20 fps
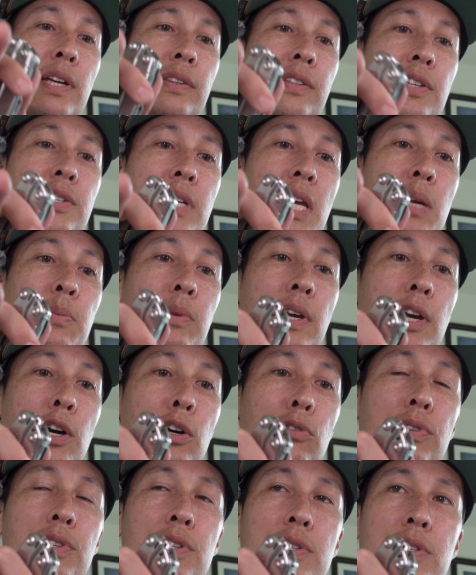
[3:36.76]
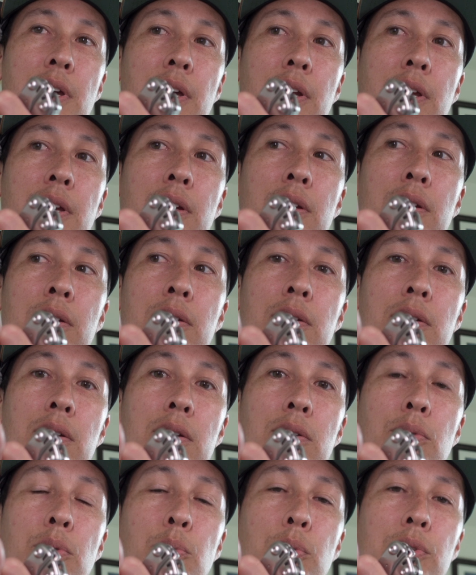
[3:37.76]
at the same Kelvin setting
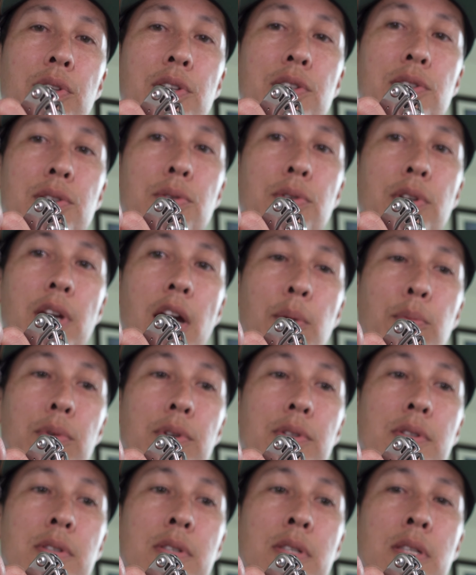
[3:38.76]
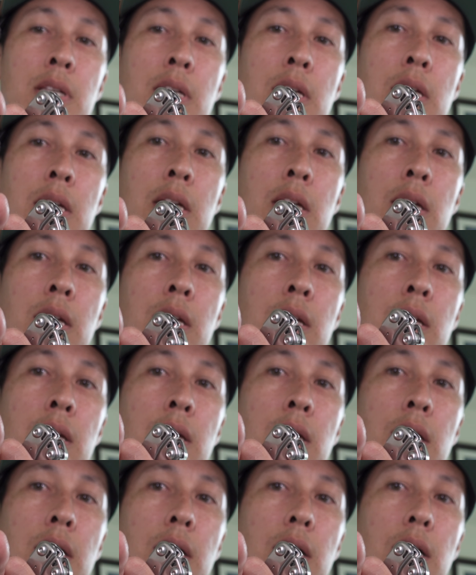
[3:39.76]
with these two cameras,
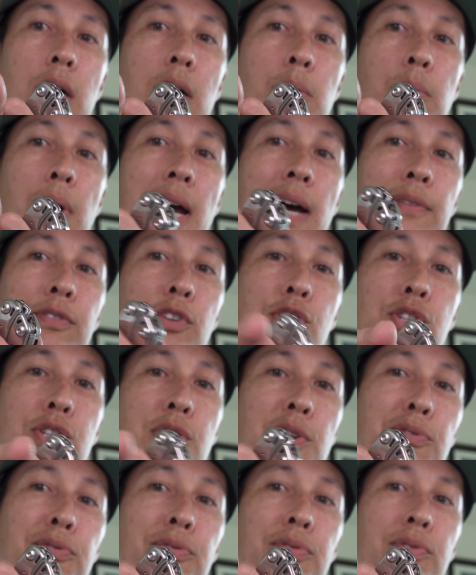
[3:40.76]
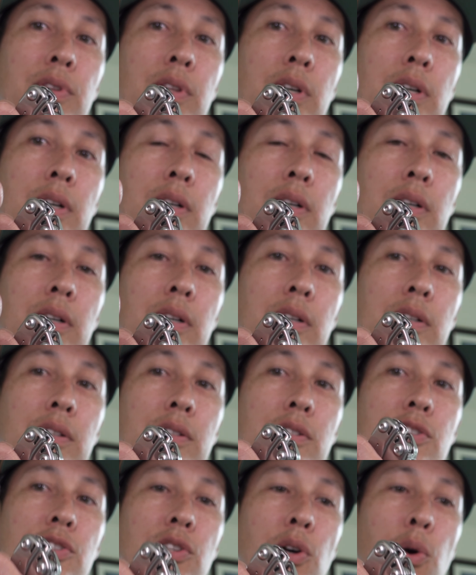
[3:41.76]
I have to shift the
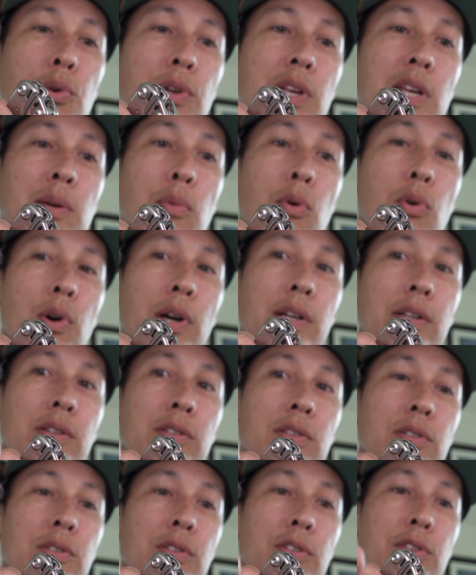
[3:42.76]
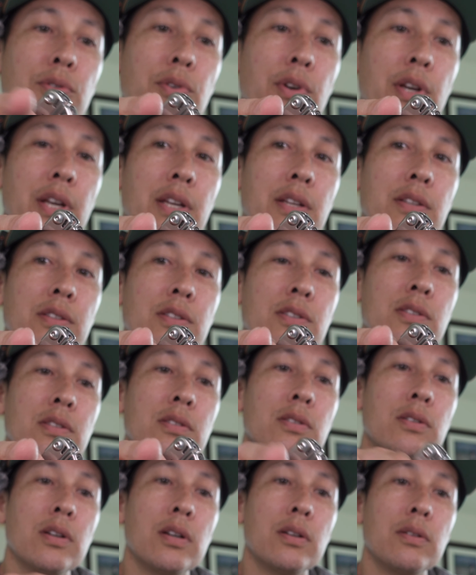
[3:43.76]
Sony more into the greens
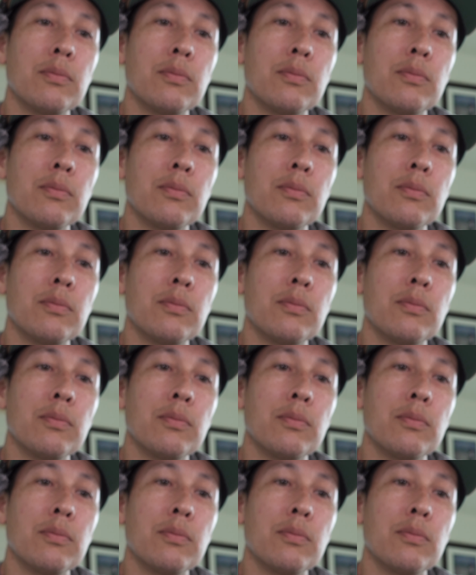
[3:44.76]
to